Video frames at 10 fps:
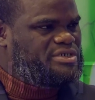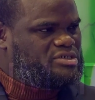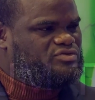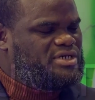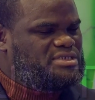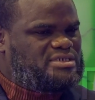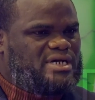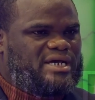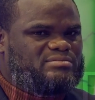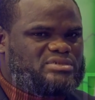strange
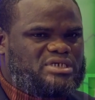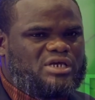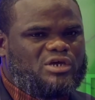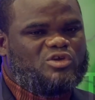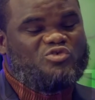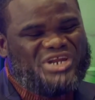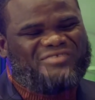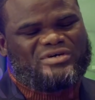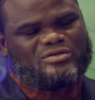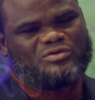times, mm. you
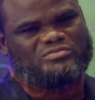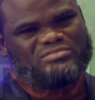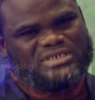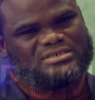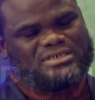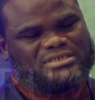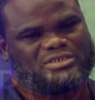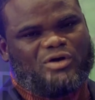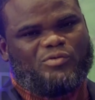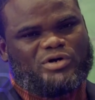never know. It's, it's
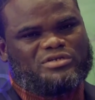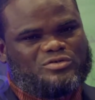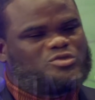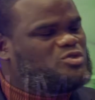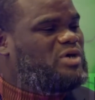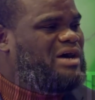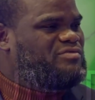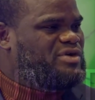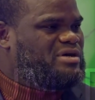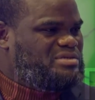someone you should have
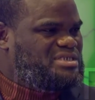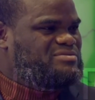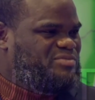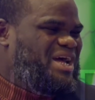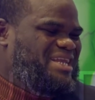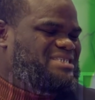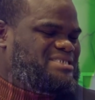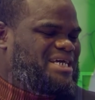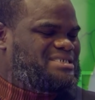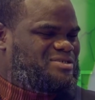around the At least
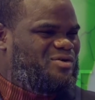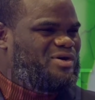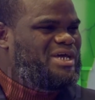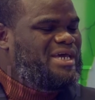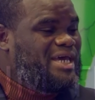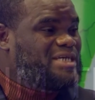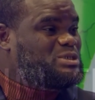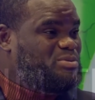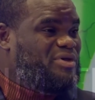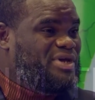he has got
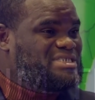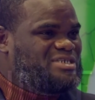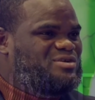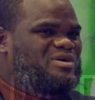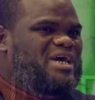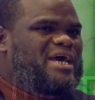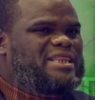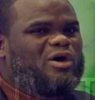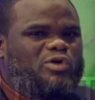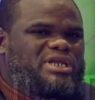experience. You know,
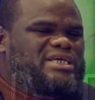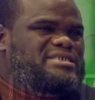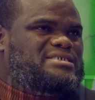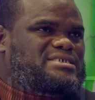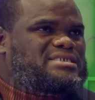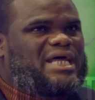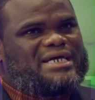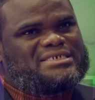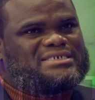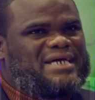the only
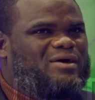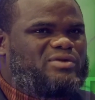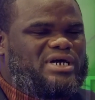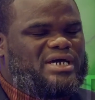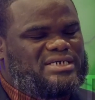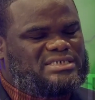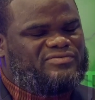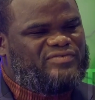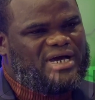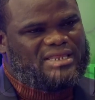slight downer is the
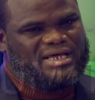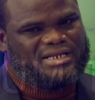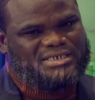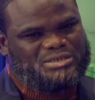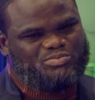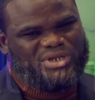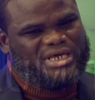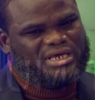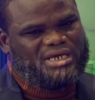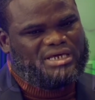fact that he's
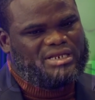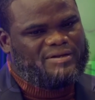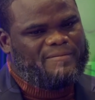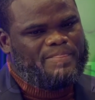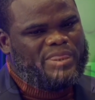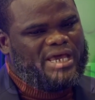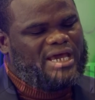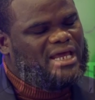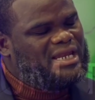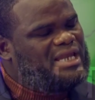playing in
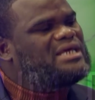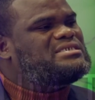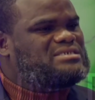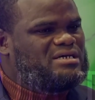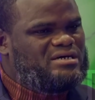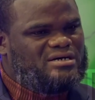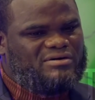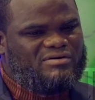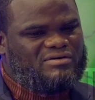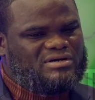a less
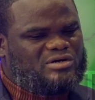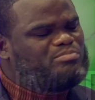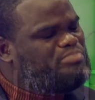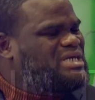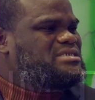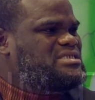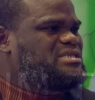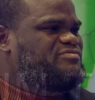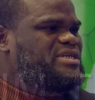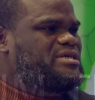uh,
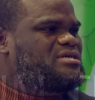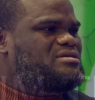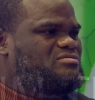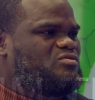competitive league, yeah.